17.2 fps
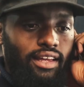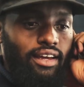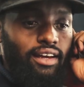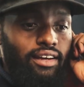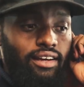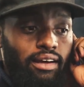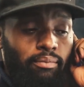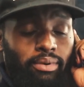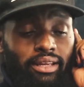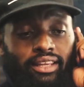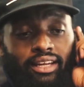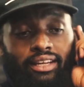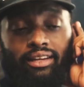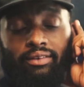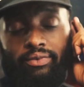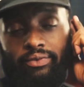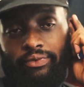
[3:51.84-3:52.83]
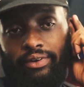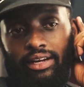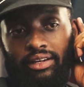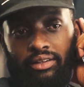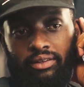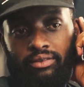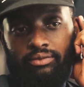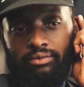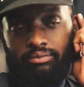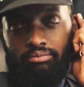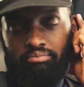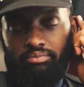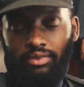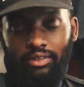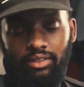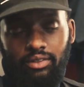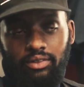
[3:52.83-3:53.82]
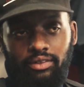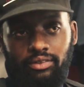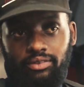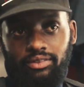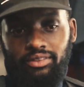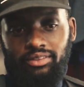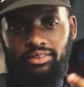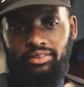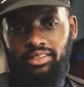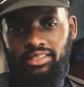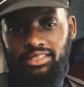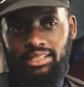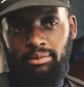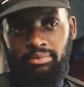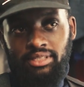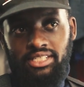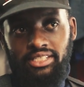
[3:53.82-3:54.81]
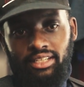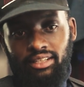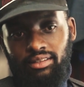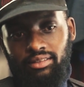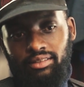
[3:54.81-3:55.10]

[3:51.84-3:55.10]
But then if you feel like you need some detail,